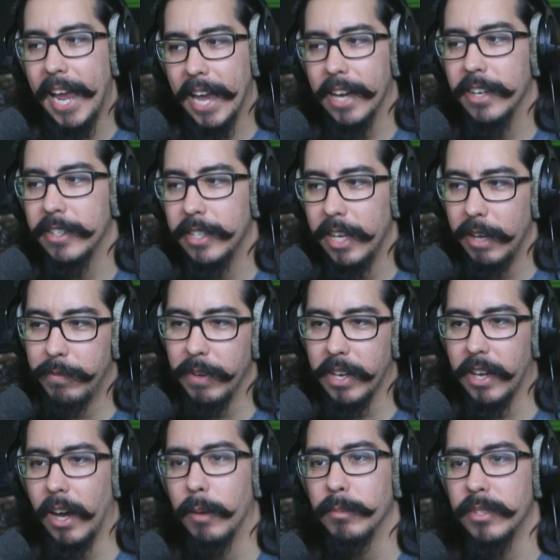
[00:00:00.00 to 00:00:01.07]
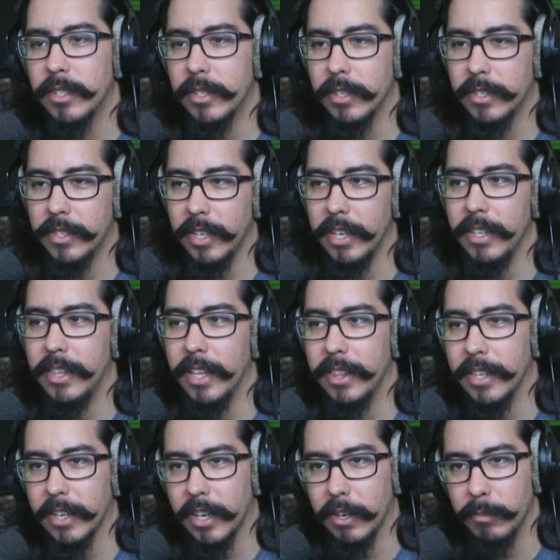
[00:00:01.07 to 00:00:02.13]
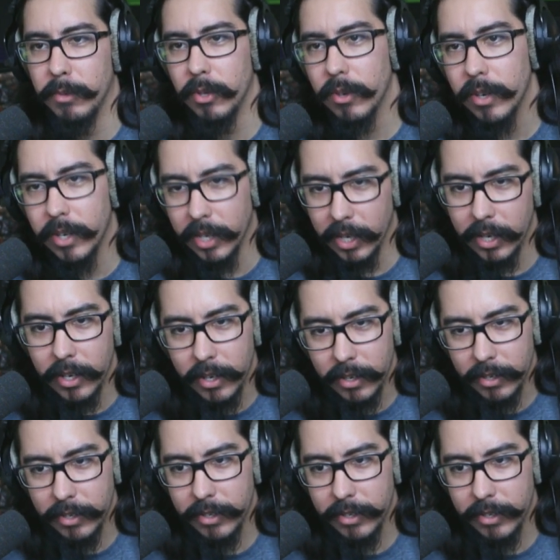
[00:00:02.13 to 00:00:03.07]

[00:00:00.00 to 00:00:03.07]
And if it comes to say that the community